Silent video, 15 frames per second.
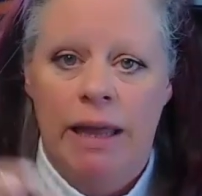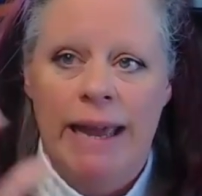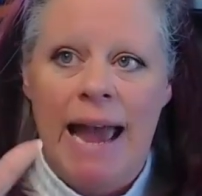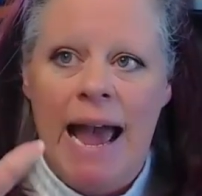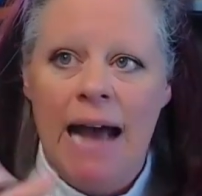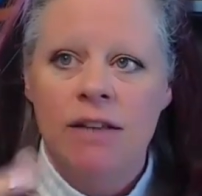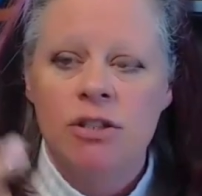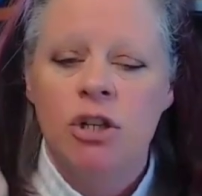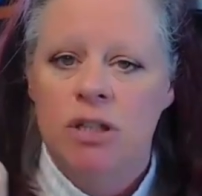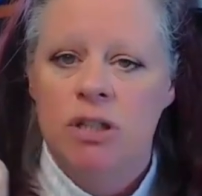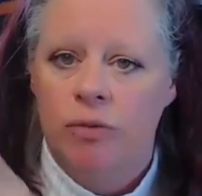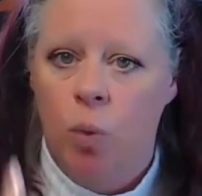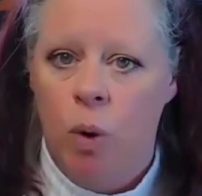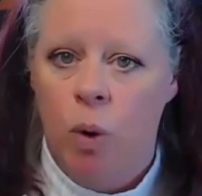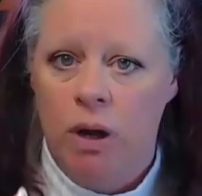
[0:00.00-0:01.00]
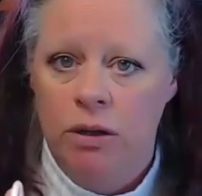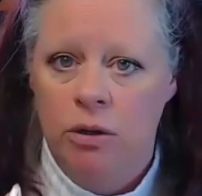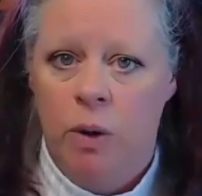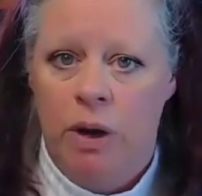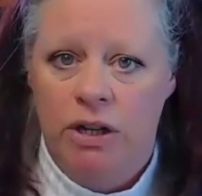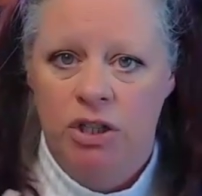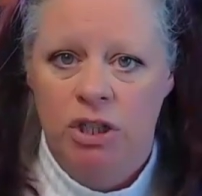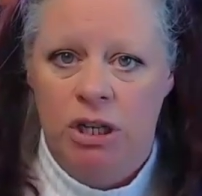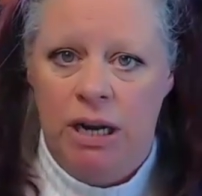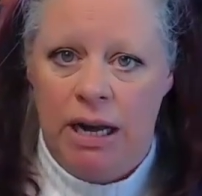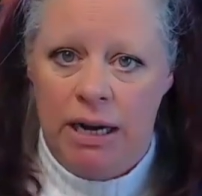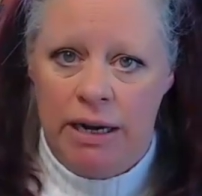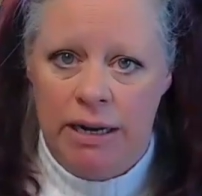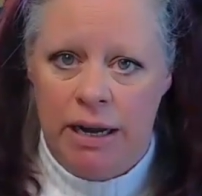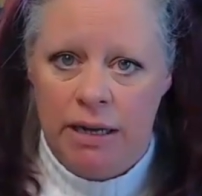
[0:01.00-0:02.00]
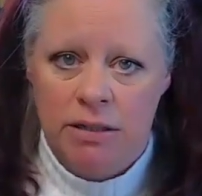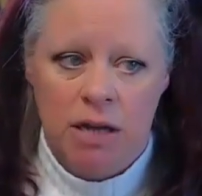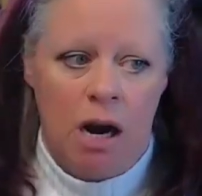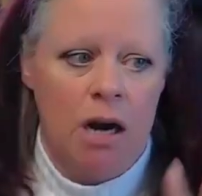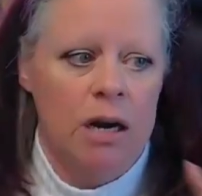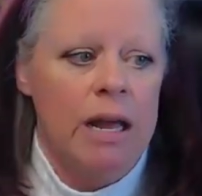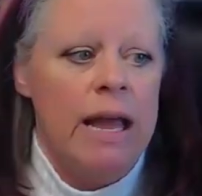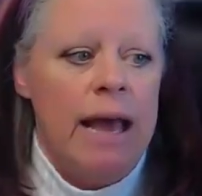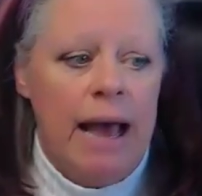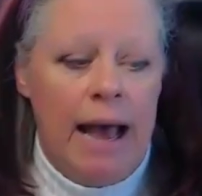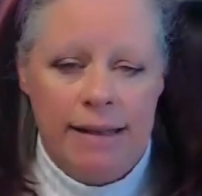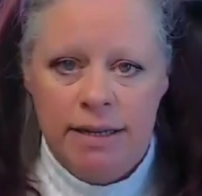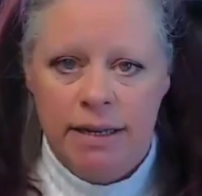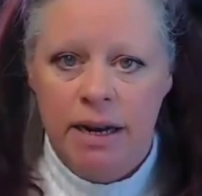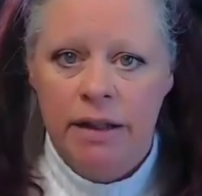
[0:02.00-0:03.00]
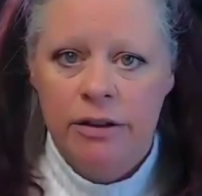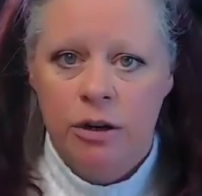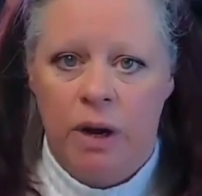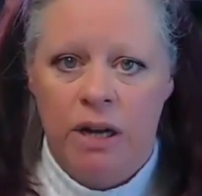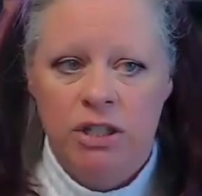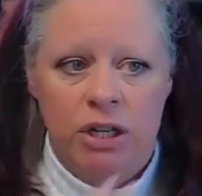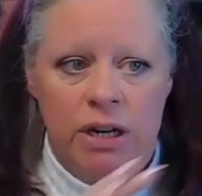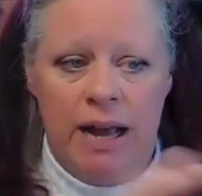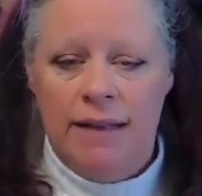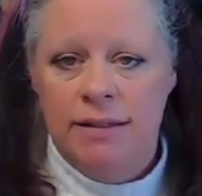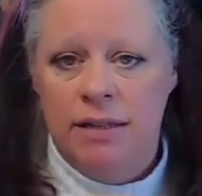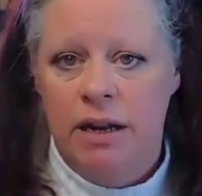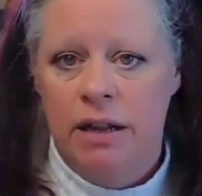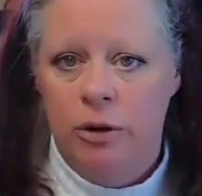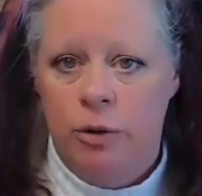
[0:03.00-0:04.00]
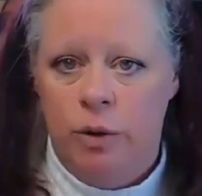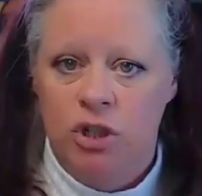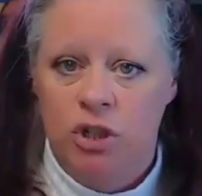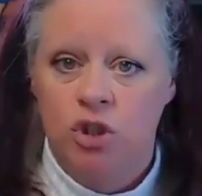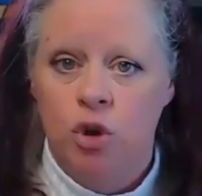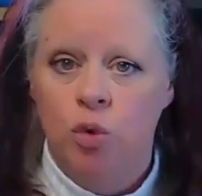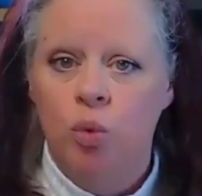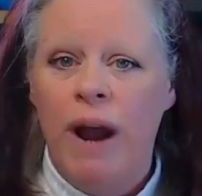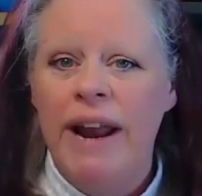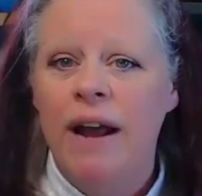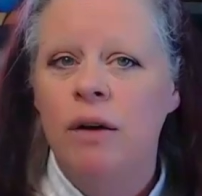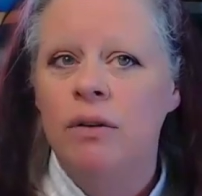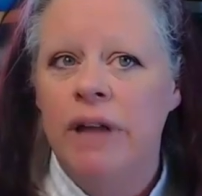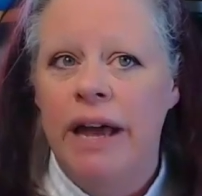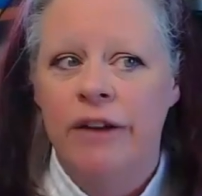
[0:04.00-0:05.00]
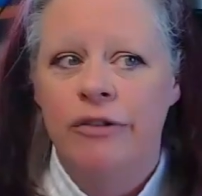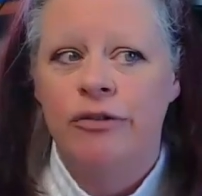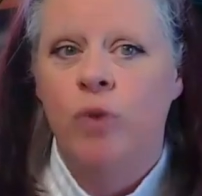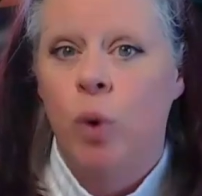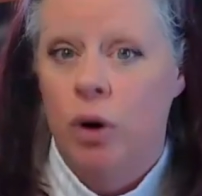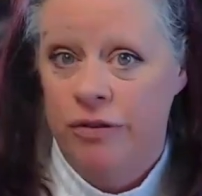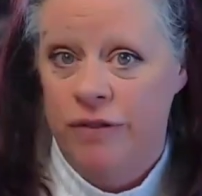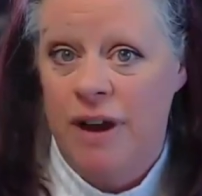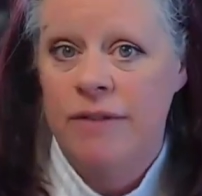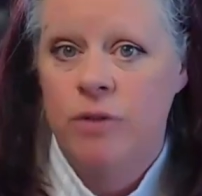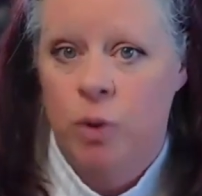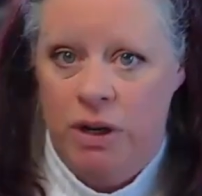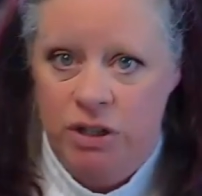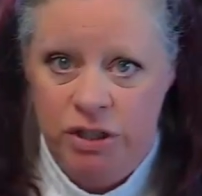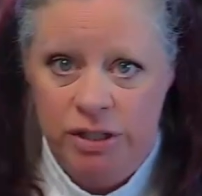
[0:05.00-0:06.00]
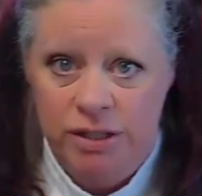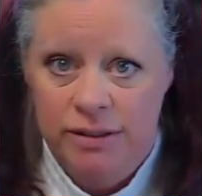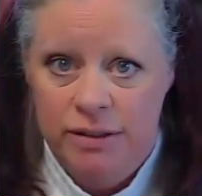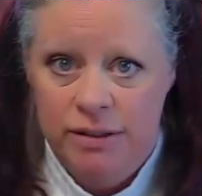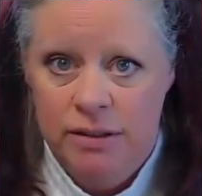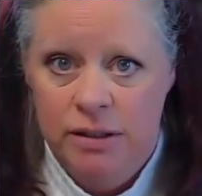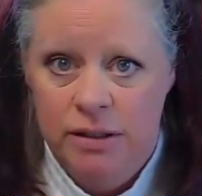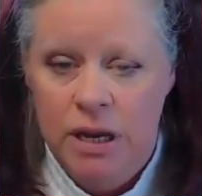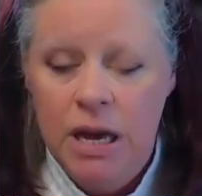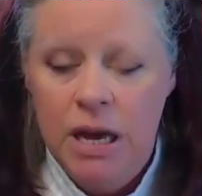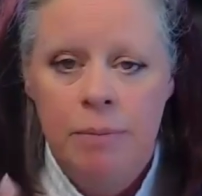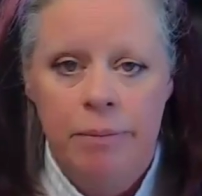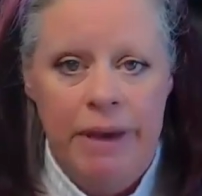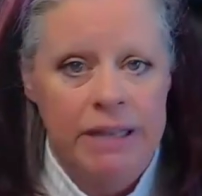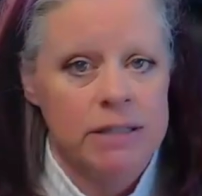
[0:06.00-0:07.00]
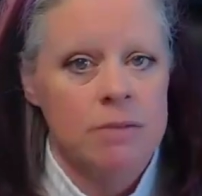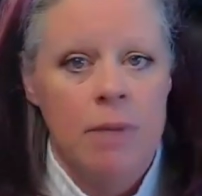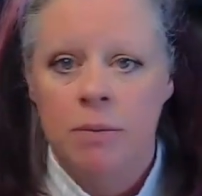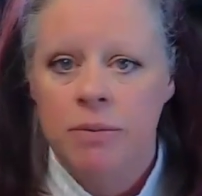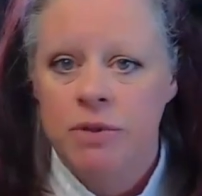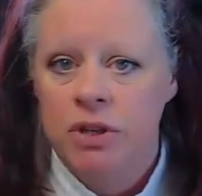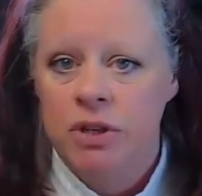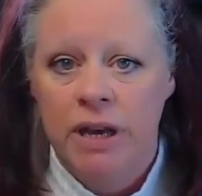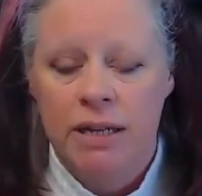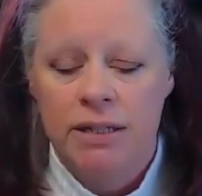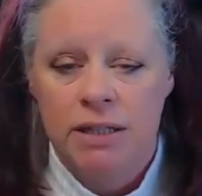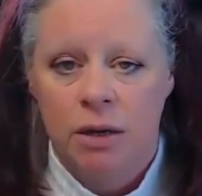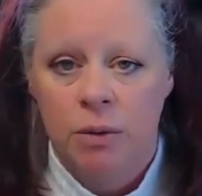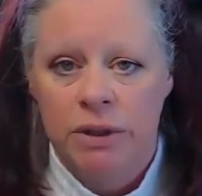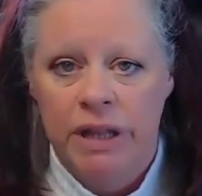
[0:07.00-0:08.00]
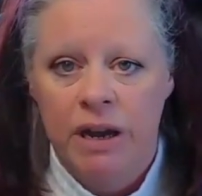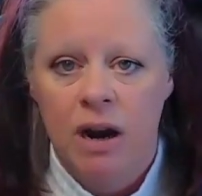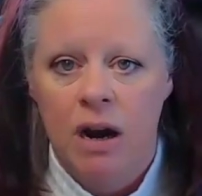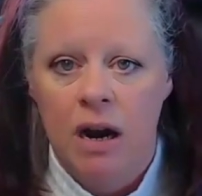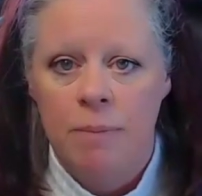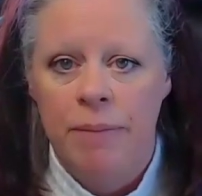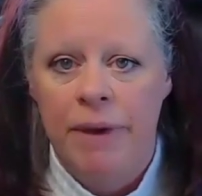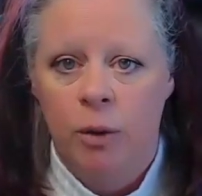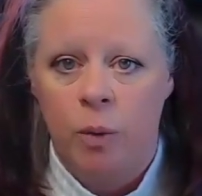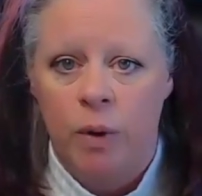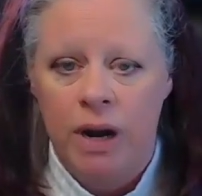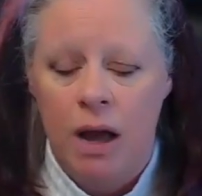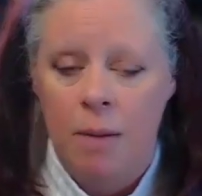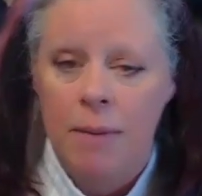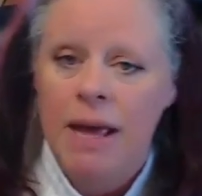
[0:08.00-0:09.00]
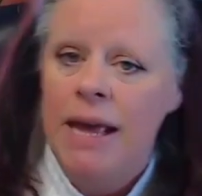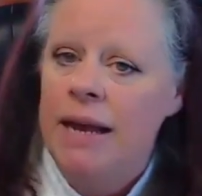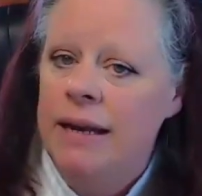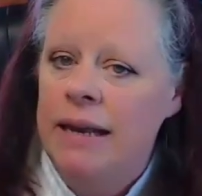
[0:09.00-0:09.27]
Like ask yourself one question on an index card, ask another question, ask another question. So write out like 4 or 5 questions, mix them up so you can't tell what they are and pick one up.